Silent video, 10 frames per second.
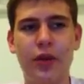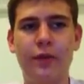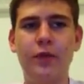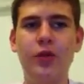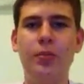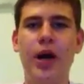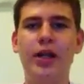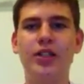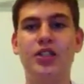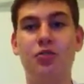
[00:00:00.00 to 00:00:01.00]
Food
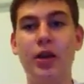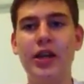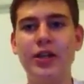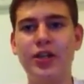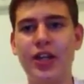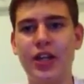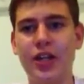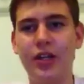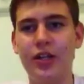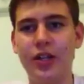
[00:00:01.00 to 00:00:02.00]
Battles
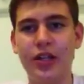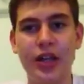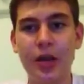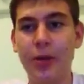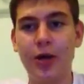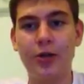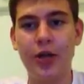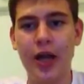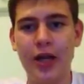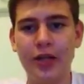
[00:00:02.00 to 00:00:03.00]
2013. Came out
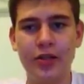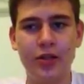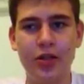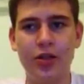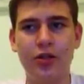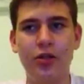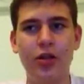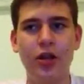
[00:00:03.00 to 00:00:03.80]
today, so